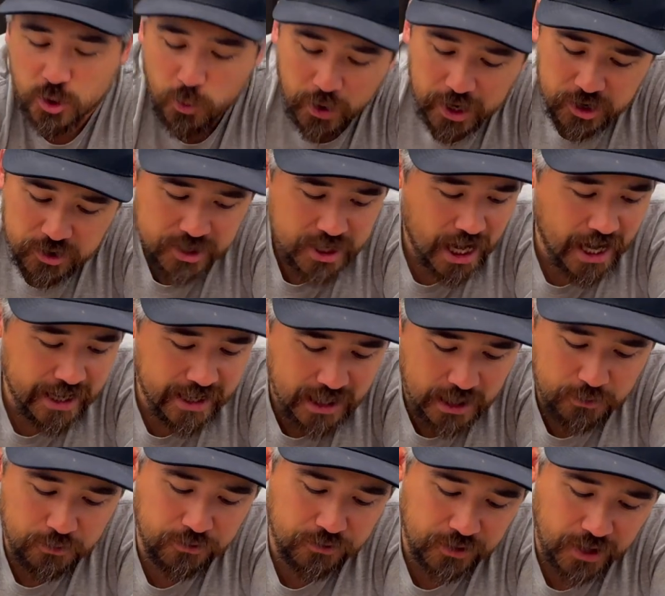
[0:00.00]
when you tie
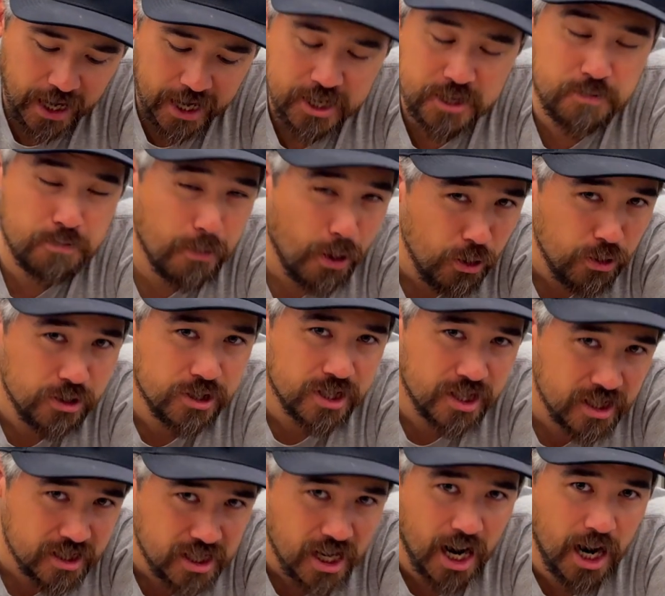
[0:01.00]
nymph flies, most
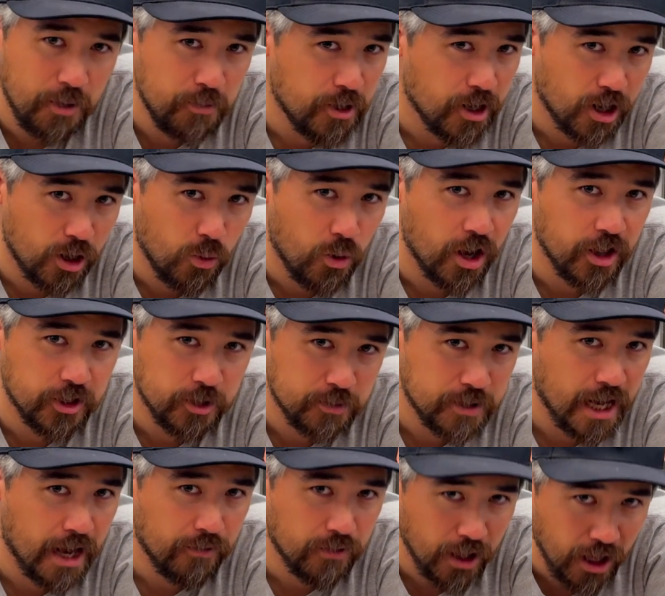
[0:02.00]
of the time you're going to want them to
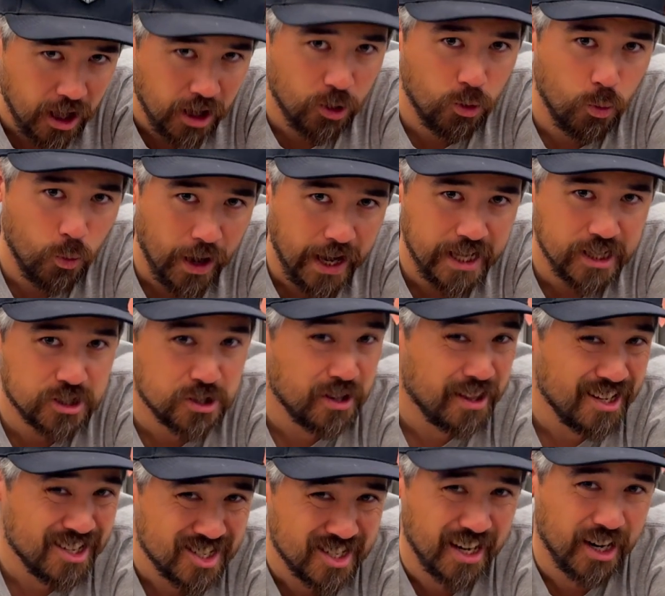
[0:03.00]
have a lot of weight, so
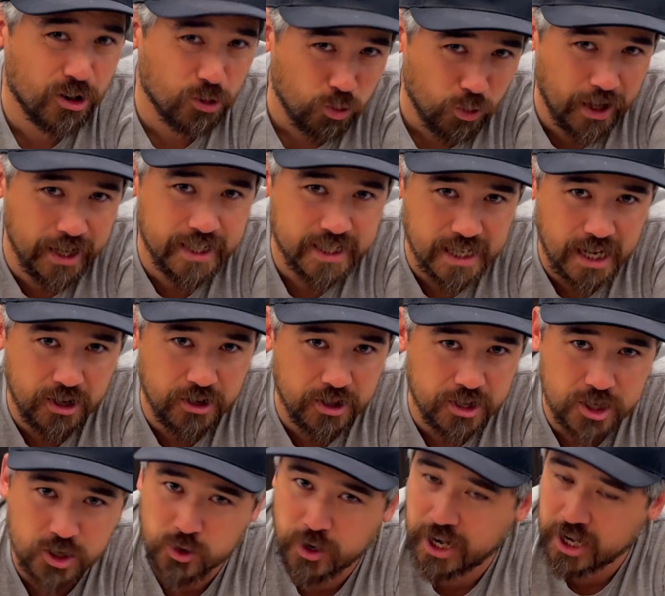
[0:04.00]
they sink right down to the
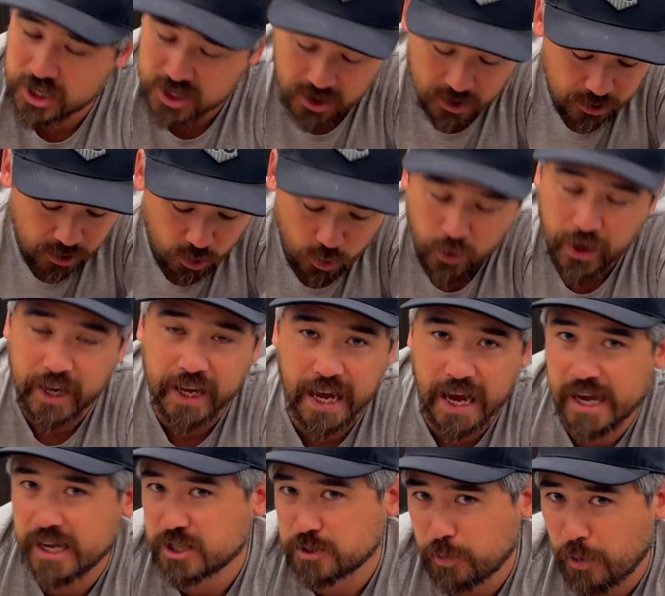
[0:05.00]
strike zone quick
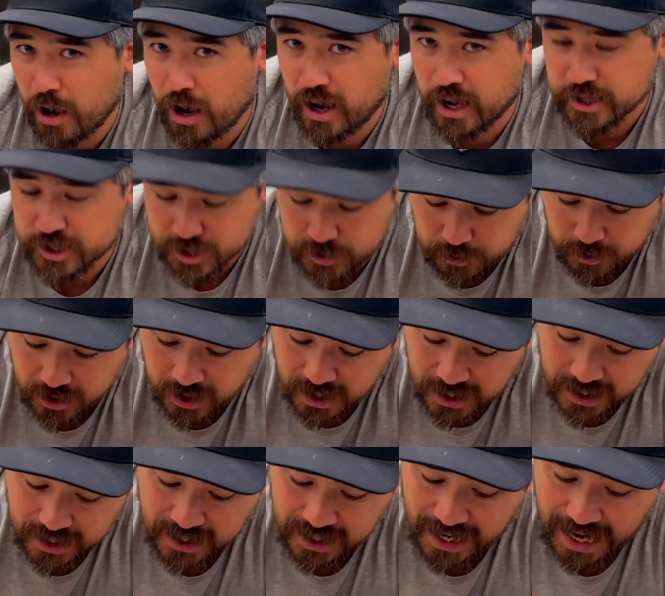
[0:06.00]
as possible.
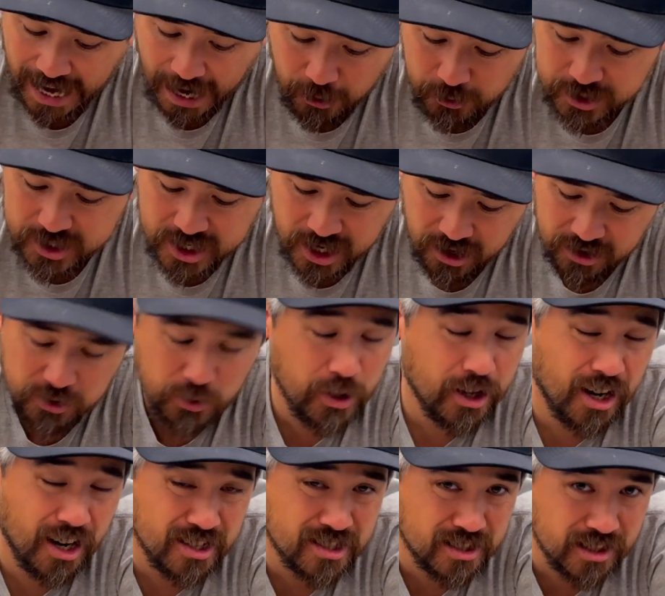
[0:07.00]
I would say, although it
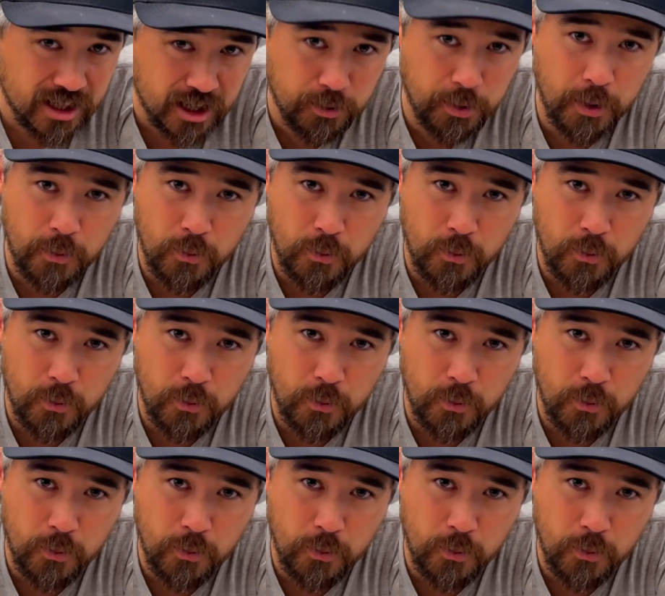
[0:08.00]
costs a little bit